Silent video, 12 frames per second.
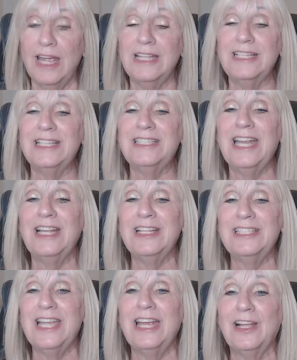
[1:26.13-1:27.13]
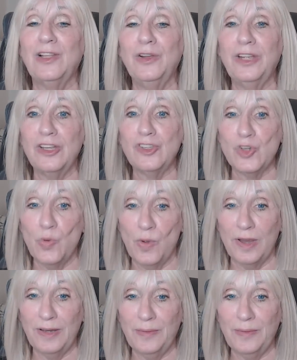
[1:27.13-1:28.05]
So today, let's take a look at joy.